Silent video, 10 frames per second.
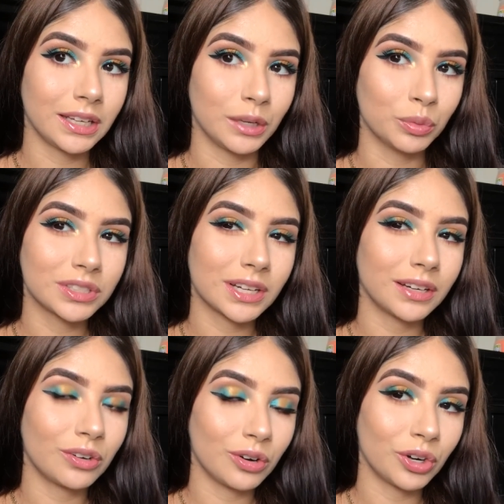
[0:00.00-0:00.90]
It was
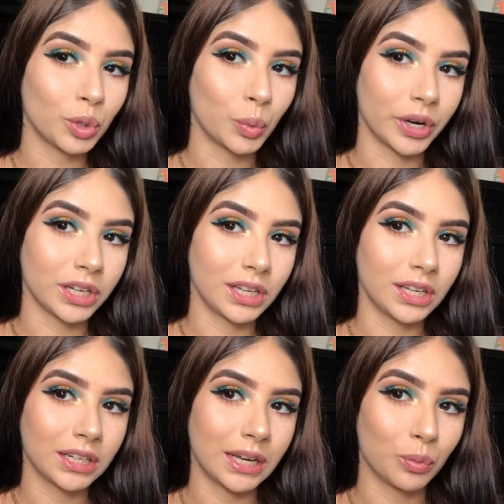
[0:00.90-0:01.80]
kind of hard
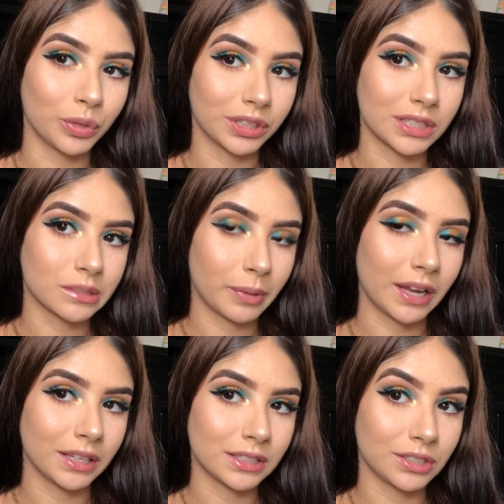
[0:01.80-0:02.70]
working like with this
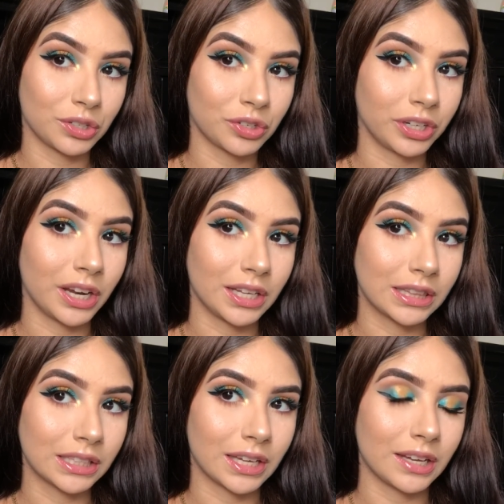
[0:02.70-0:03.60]
palette to
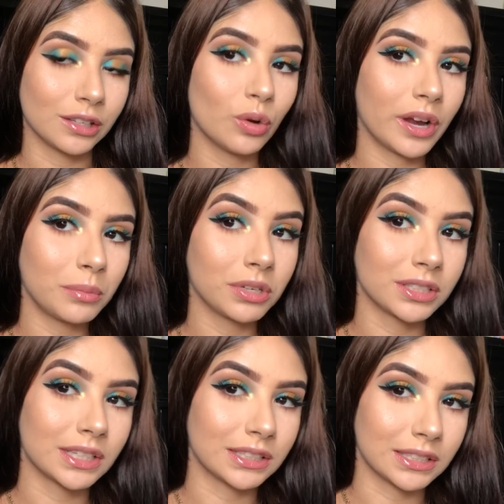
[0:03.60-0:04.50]
create the halo eye
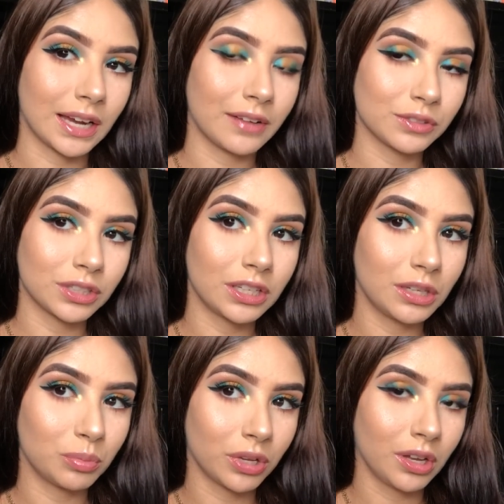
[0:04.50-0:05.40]
because I did have to
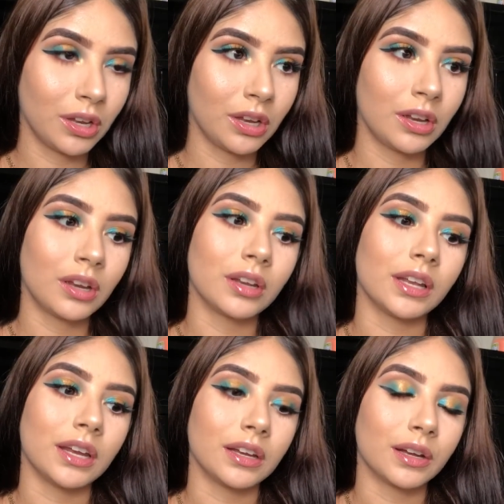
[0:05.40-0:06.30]
keep
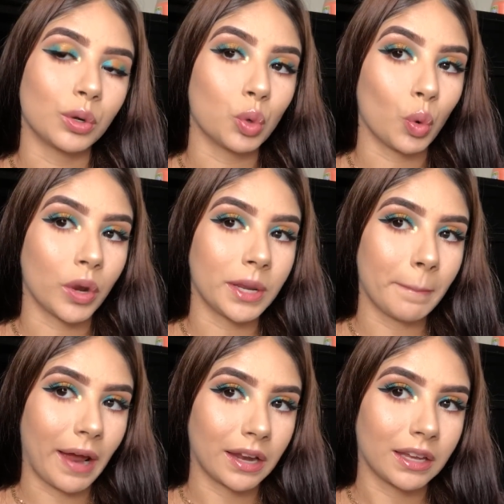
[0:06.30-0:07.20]
like
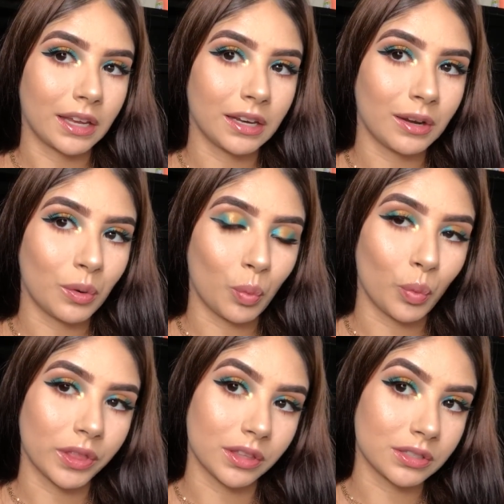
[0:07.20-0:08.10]
going back in
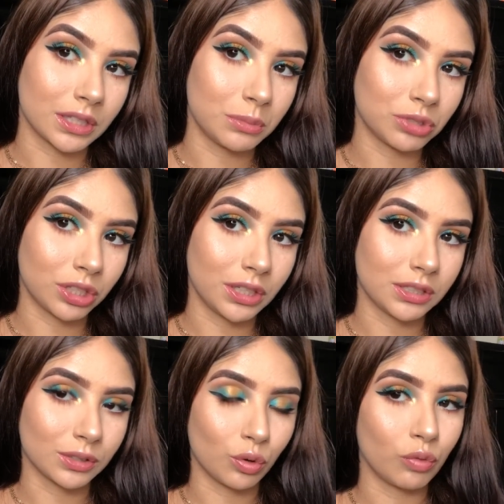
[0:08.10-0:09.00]
with the same
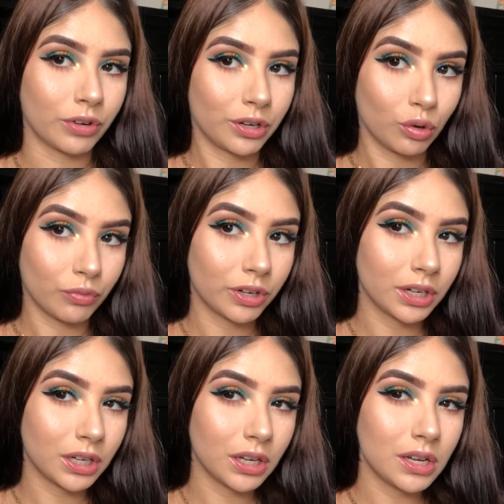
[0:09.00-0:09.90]
shades over and over
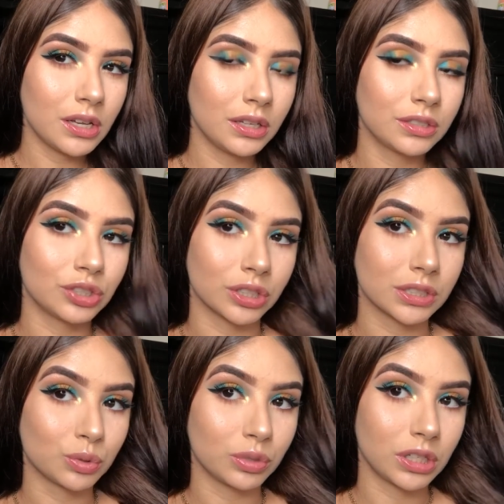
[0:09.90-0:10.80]
again
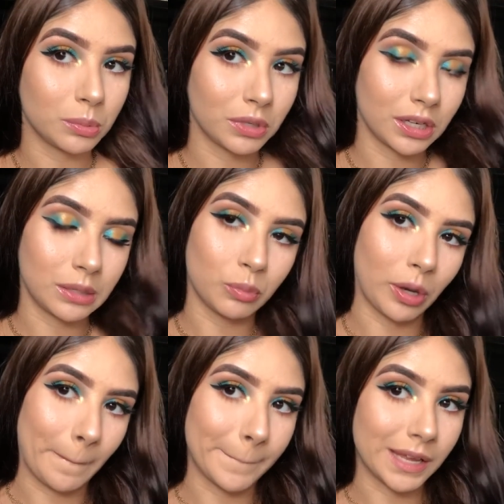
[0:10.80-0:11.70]
just to keep getting
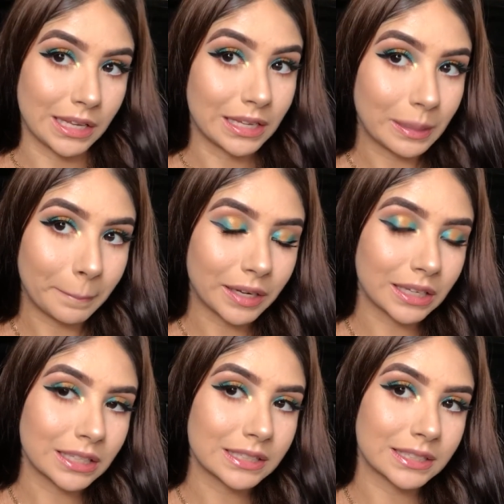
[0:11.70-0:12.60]
more
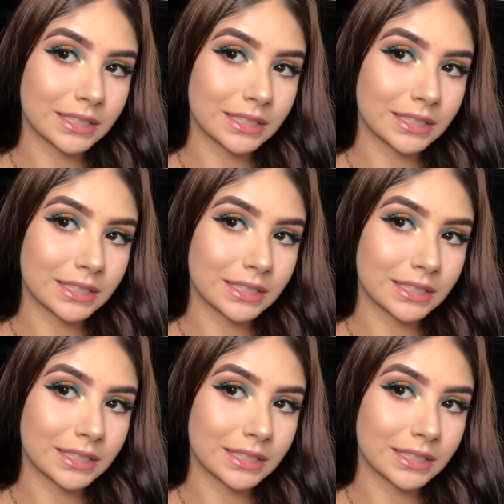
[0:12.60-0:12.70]
pigment.